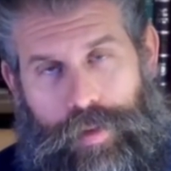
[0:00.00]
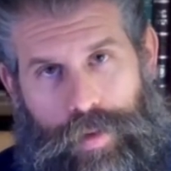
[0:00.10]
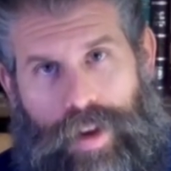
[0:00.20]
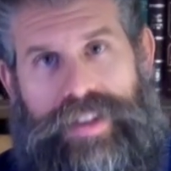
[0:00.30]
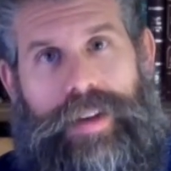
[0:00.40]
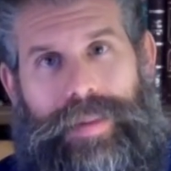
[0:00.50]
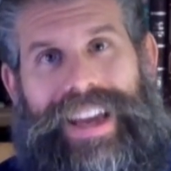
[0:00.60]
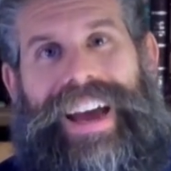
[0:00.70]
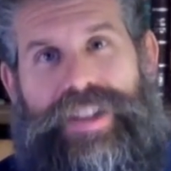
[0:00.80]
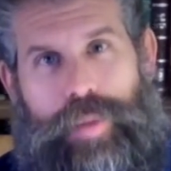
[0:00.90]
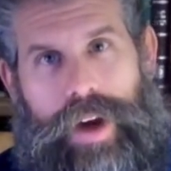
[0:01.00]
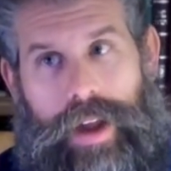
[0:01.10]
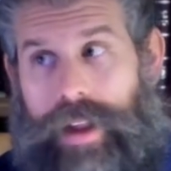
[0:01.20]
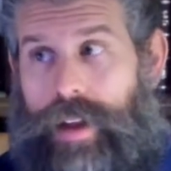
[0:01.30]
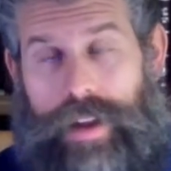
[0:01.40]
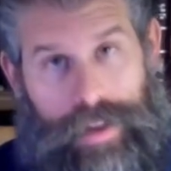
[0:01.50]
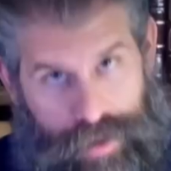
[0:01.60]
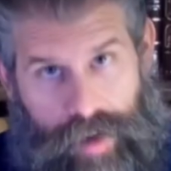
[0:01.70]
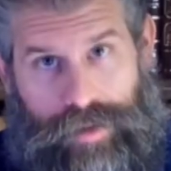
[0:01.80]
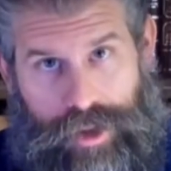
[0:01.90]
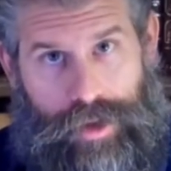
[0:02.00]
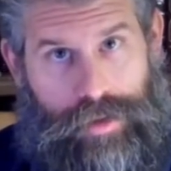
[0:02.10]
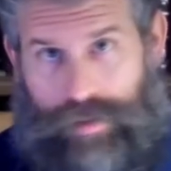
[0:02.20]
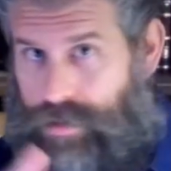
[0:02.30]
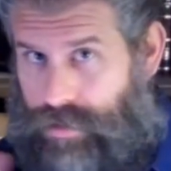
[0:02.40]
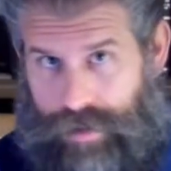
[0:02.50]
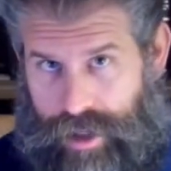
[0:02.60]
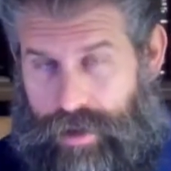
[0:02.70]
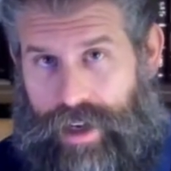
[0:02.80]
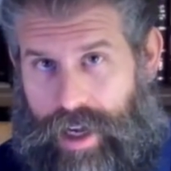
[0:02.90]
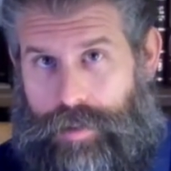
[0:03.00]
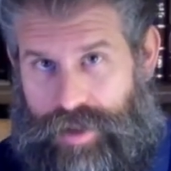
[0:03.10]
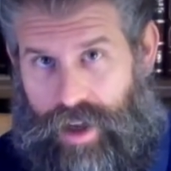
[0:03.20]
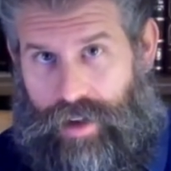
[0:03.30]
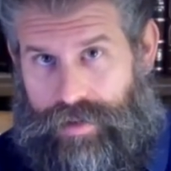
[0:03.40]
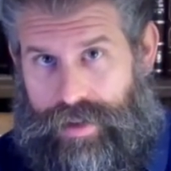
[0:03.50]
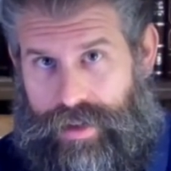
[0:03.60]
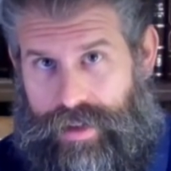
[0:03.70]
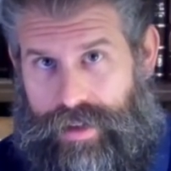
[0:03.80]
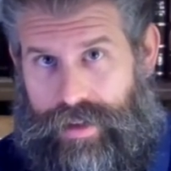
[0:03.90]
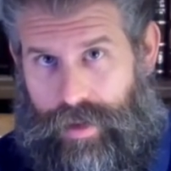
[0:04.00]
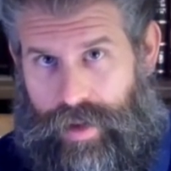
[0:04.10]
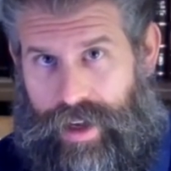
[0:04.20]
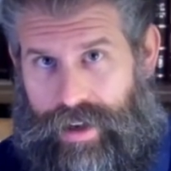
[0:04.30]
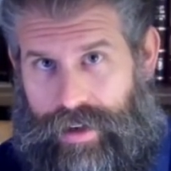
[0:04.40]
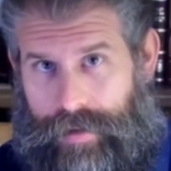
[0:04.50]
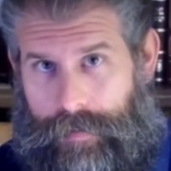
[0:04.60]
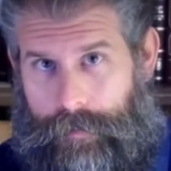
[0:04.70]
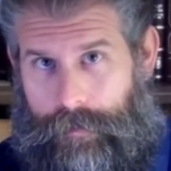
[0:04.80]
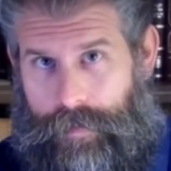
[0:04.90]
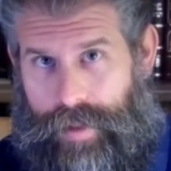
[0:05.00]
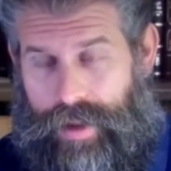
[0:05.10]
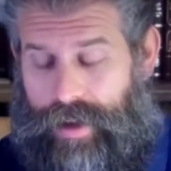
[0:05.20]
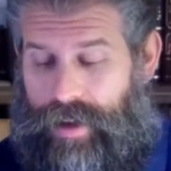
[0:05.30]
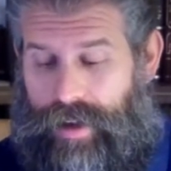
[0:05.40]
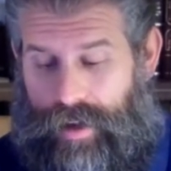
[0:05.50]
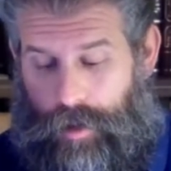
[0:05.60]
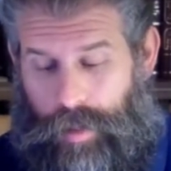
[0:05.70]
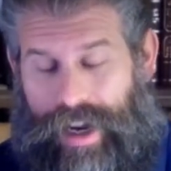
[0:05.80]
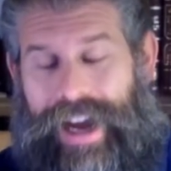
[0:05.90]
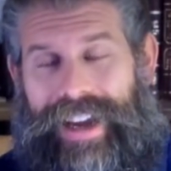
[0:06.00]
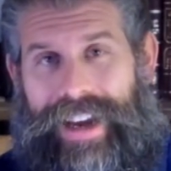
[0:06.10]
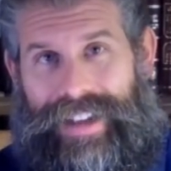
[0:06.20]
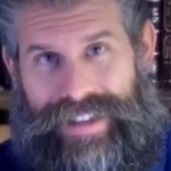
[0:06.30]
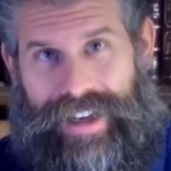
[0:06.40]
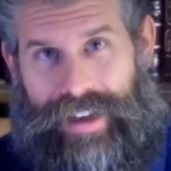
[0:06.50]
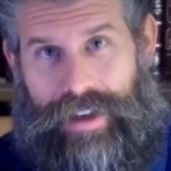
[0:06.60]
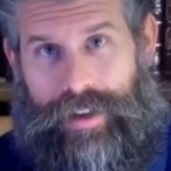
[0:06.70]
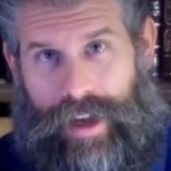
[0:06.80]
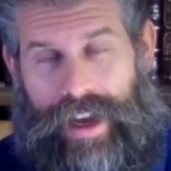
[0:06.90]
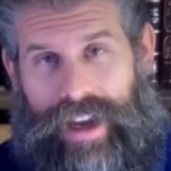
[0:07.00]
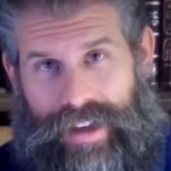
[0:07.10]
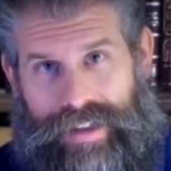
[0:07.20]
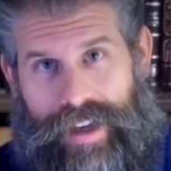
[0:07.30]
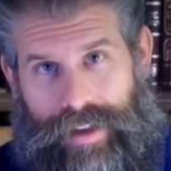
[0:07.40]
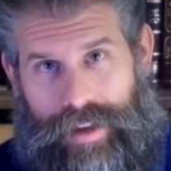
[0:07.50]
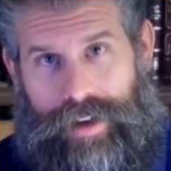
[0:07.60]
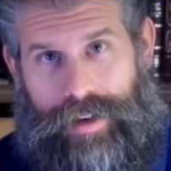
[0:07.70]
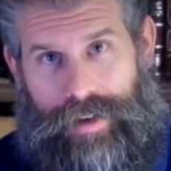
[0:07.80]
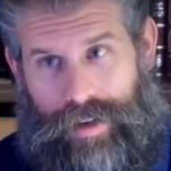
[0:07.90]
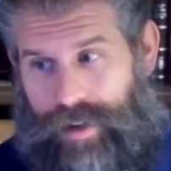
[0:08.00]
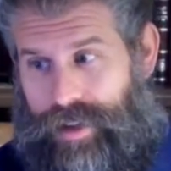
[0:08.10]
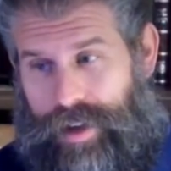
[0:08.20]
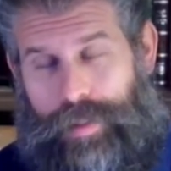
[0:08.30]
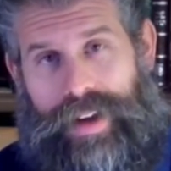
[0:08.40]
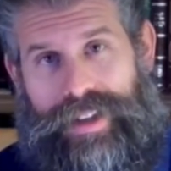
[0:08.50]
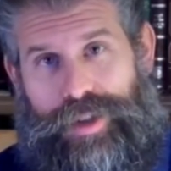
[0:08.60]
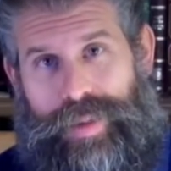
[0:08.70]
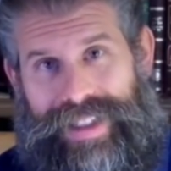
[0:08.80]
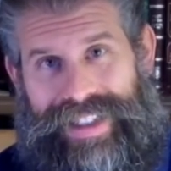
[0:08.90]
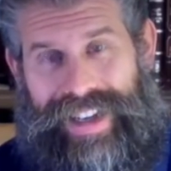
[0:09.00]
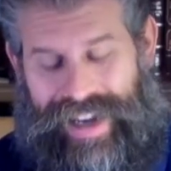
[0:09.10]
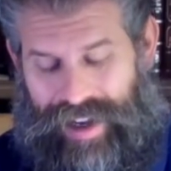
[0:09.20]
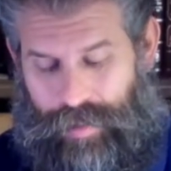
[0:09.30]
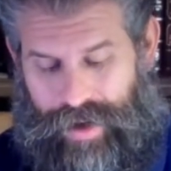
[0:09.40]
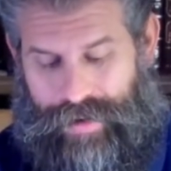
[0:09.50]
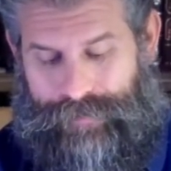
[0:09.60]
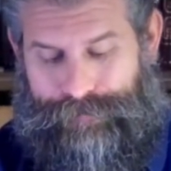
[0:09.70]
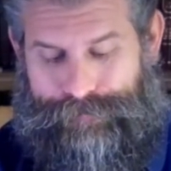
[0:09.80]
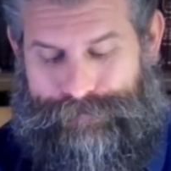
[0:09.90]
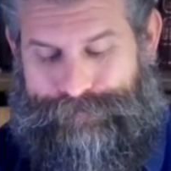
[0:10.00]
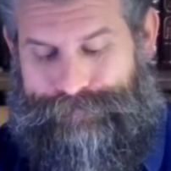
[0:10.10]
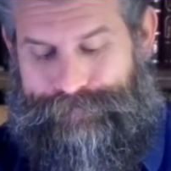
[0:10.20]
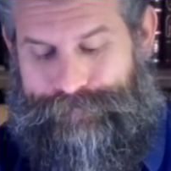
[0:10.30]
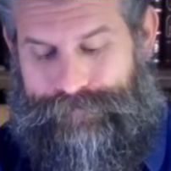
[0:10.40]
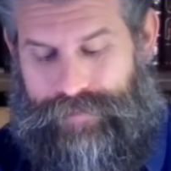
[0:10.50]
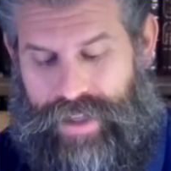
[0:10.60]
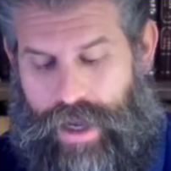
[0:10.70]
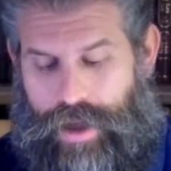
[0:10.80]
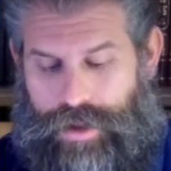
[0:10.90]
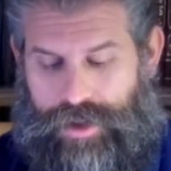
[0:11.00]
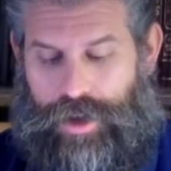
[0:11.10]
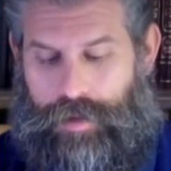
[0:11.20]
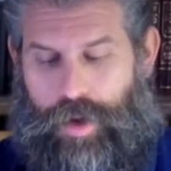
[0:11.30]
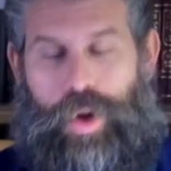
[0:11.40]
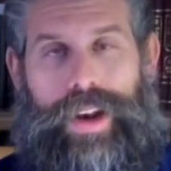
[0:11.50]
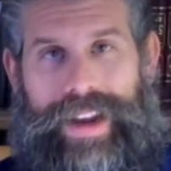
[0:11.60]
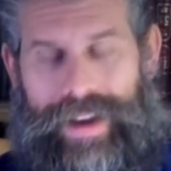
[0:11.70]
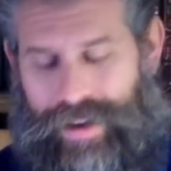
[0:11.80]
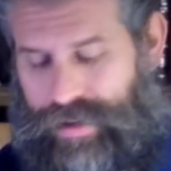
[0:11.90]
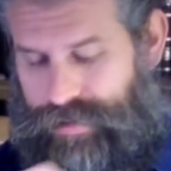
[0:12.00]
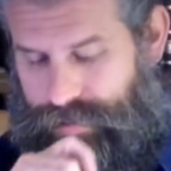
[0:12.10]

falls on me as well. Them too. They're not absolved. Okay? But I gotta take their punishment and mine. The term holech,